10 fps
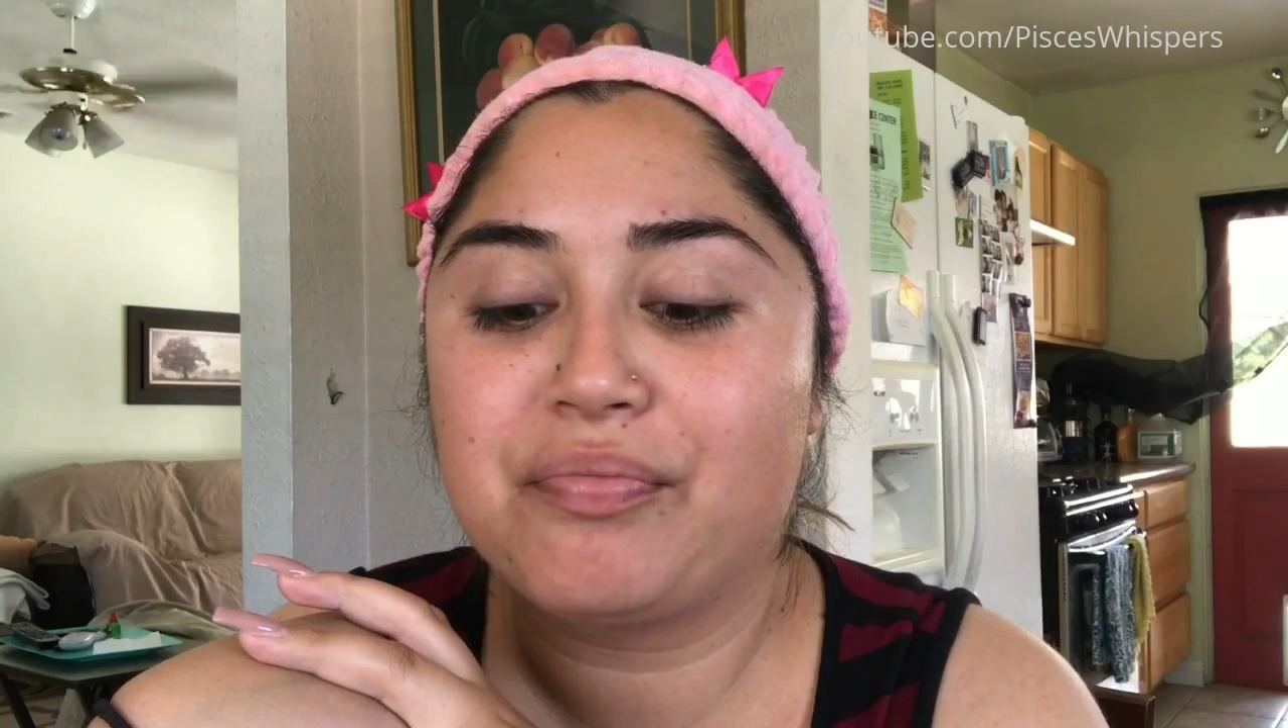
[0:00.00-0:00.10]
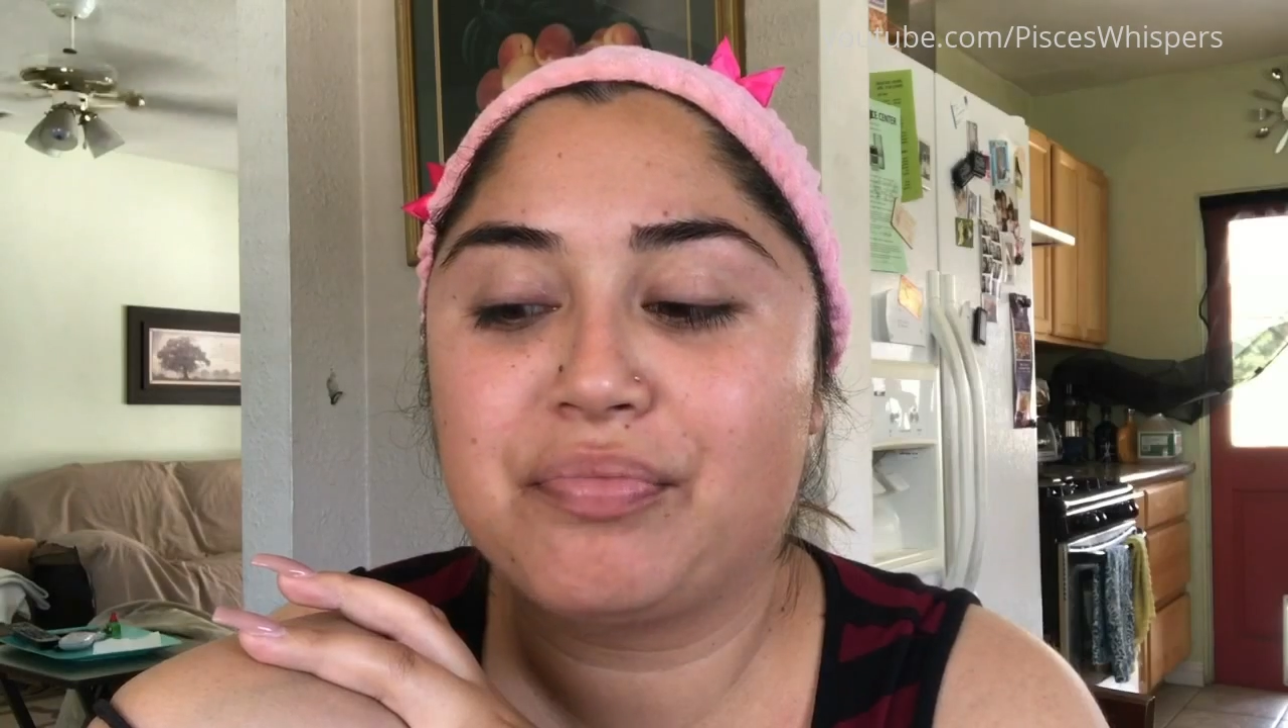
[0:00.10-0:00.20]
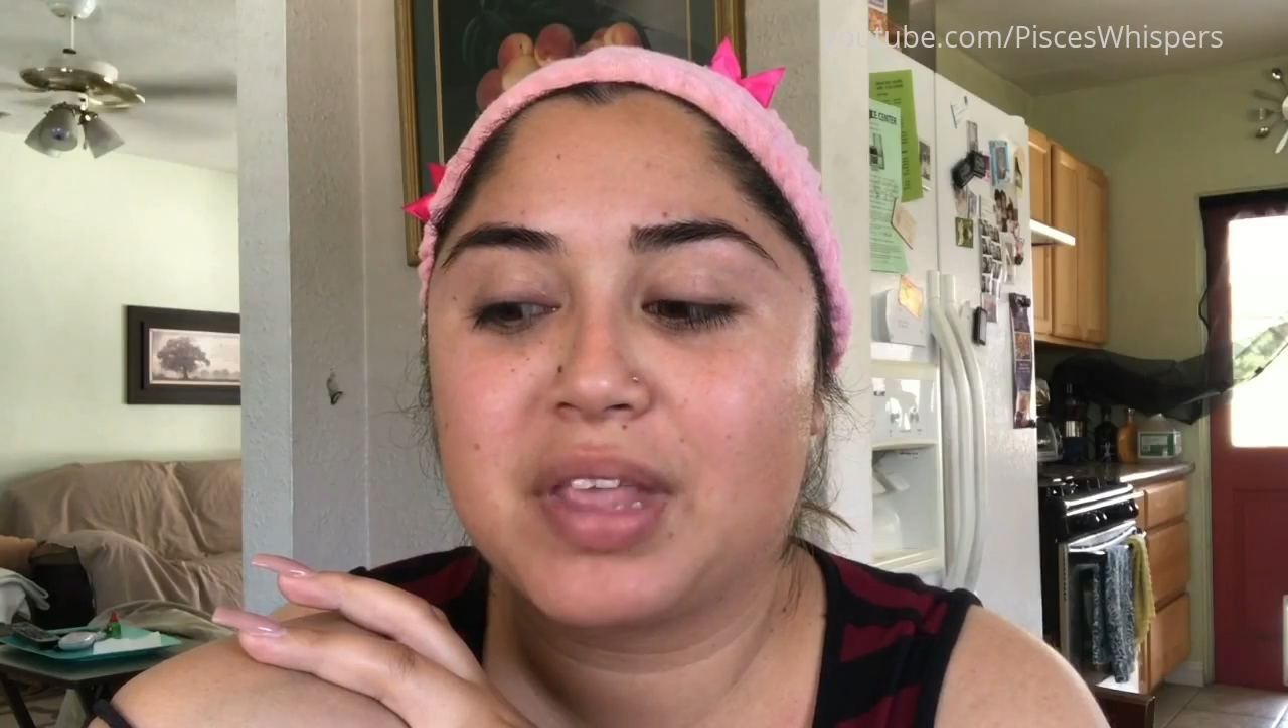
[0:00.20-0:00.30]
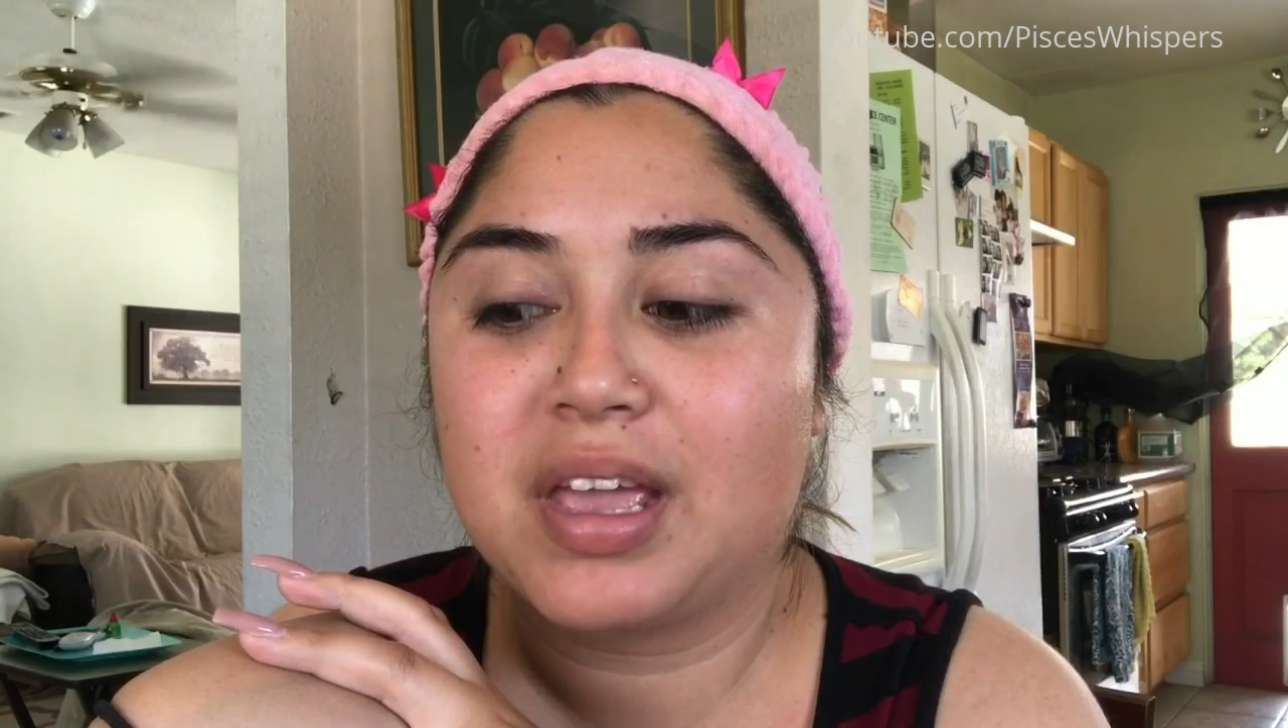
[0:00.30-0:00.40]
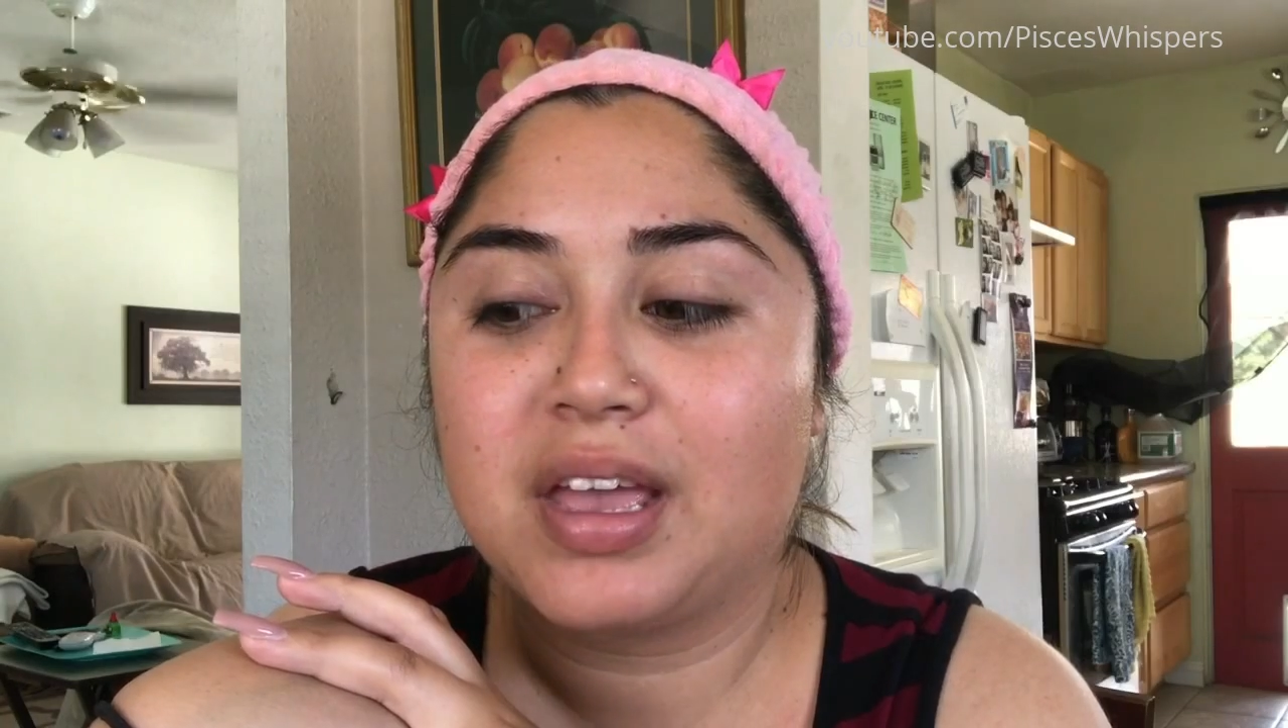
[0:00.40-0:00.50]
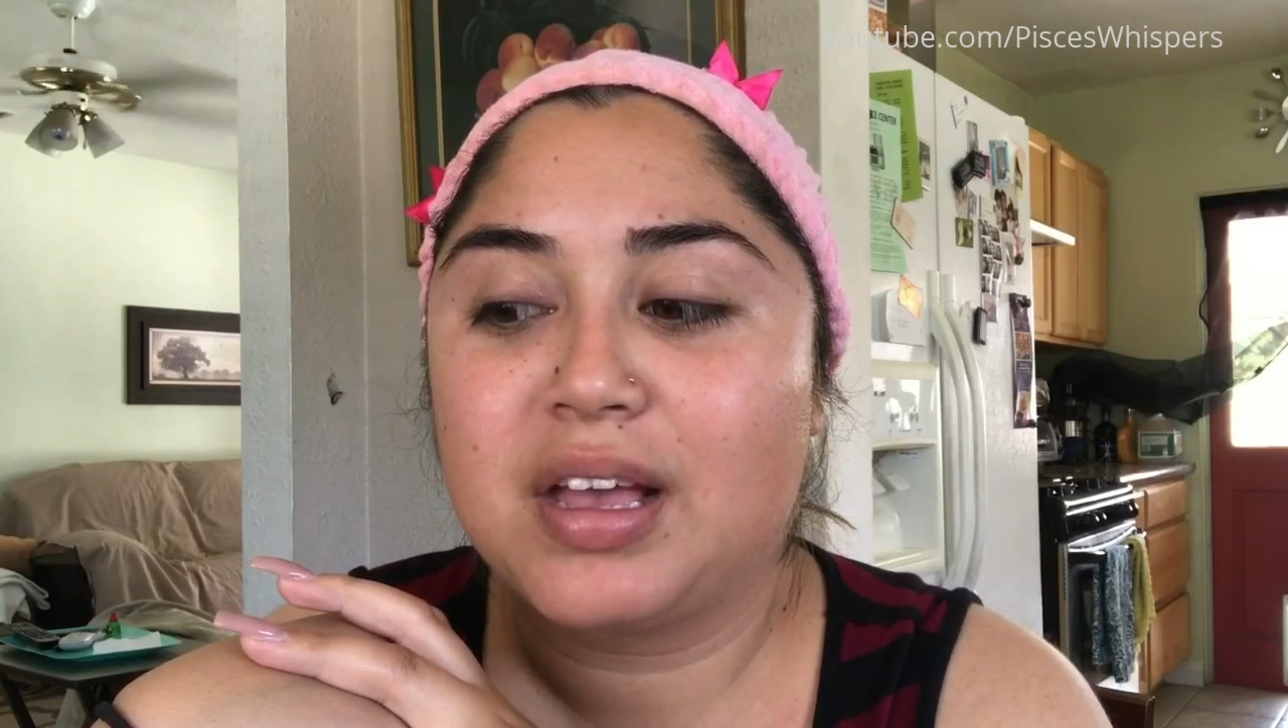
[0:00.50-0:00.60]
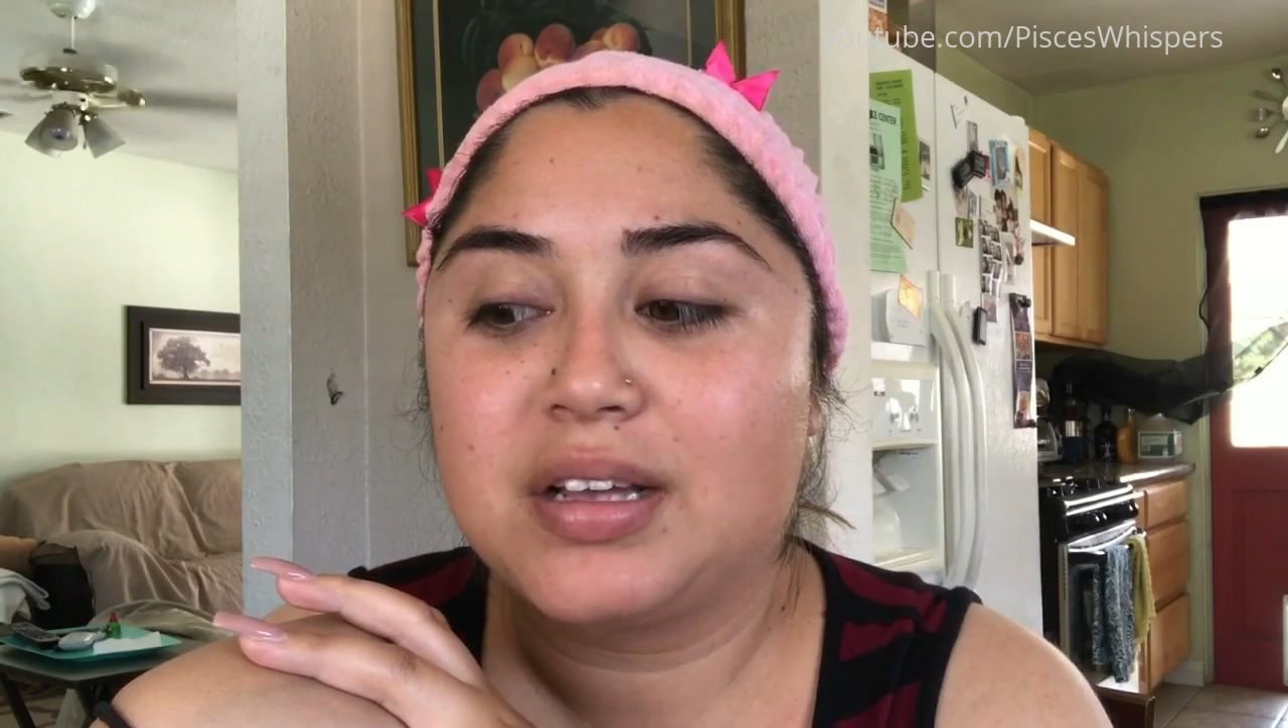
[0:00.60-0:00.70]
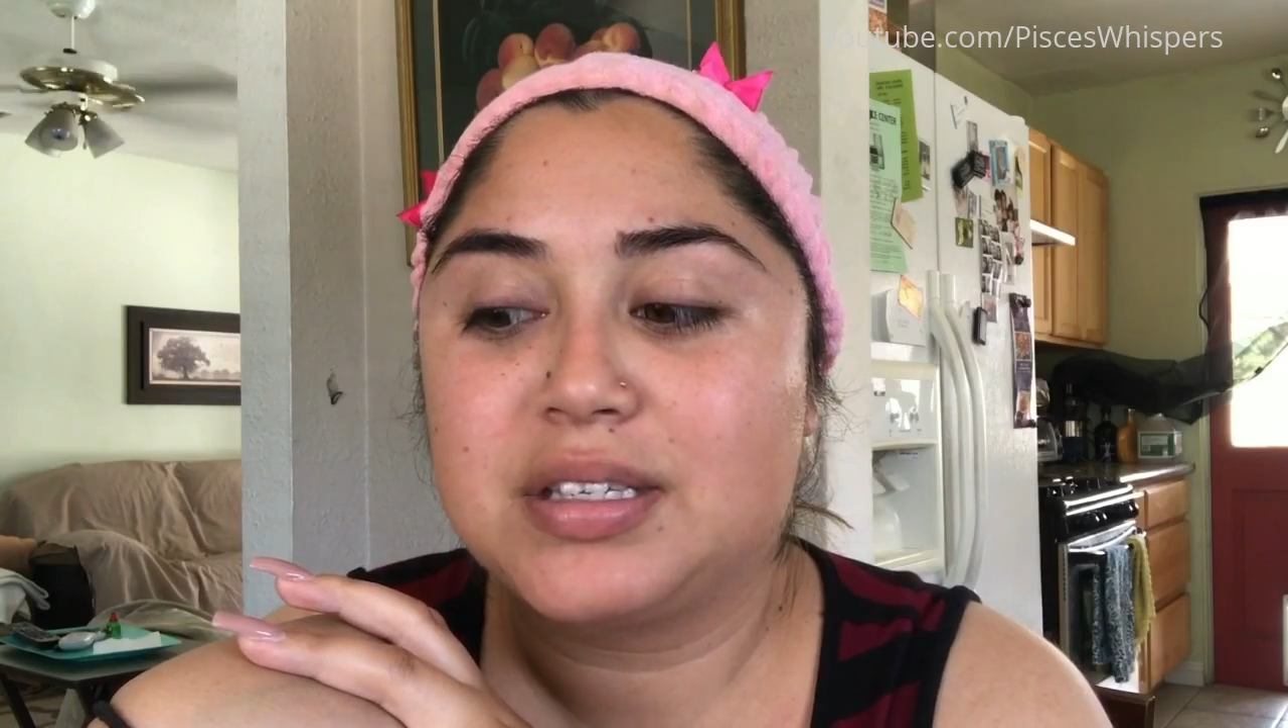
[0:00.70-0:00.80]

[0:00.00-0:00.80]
salvage